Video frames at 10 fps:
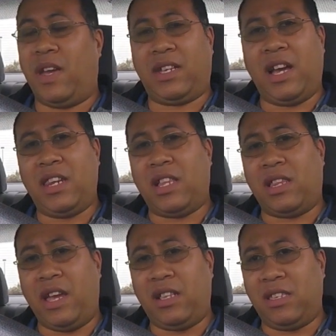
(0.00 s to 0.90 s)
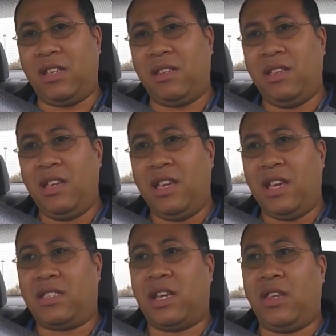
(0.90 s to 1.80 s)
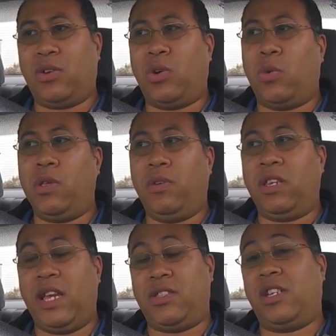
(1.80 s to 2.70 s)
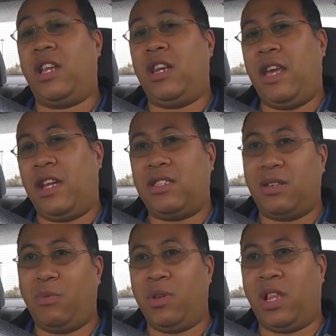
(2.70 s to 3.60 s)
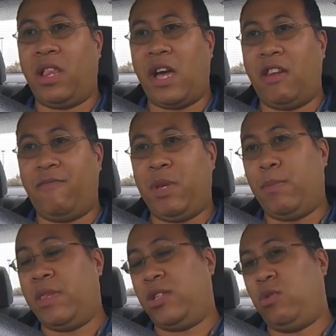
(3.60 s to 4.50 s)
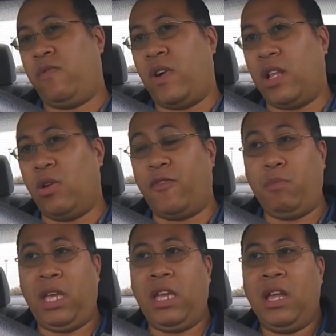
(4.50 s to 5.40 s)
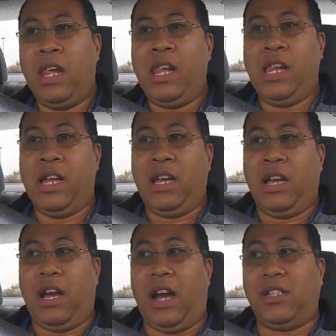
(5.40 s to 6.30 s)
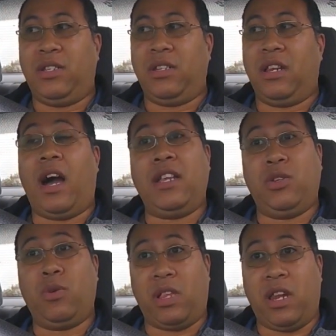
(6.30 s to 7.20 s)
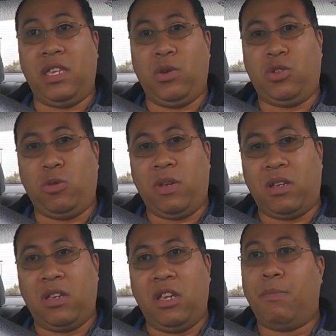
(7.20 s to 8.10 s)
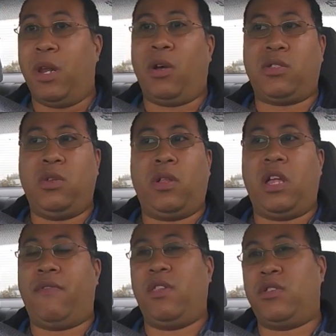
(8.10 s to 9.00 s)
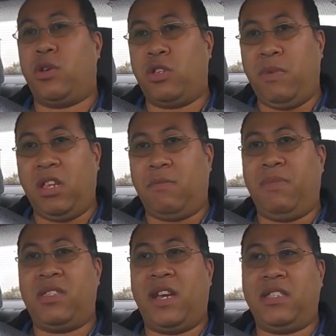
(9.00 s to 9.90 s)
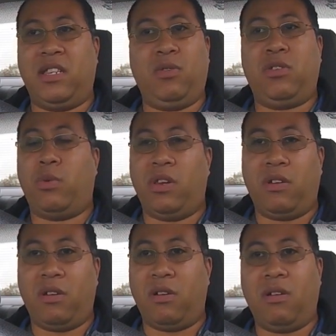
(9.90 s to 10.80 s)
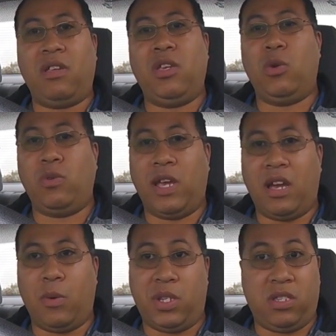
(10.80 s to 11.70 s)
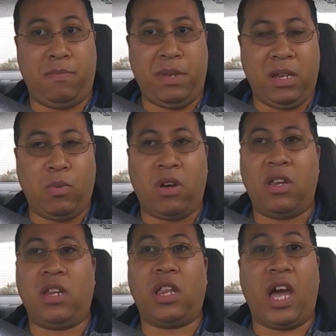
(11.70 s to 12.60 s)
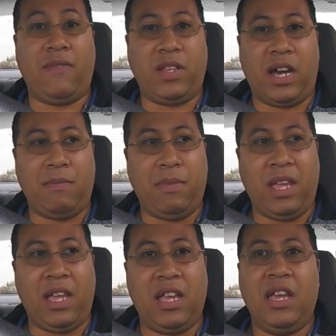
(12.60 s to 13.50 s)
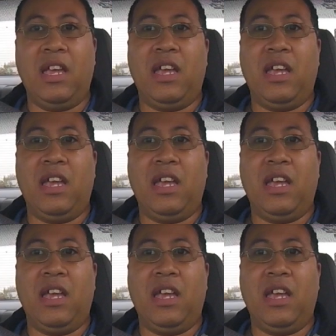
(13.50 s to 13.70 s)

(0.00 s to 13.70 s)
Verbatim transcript: I kind of liked it. It's kind of cool where you can actually connect with a lot of people that you follow. For me, I I do a lot of YouTubing, but I also do a lot of other social media besides. I do Twitter, YouNow, which is a big one, Live.me,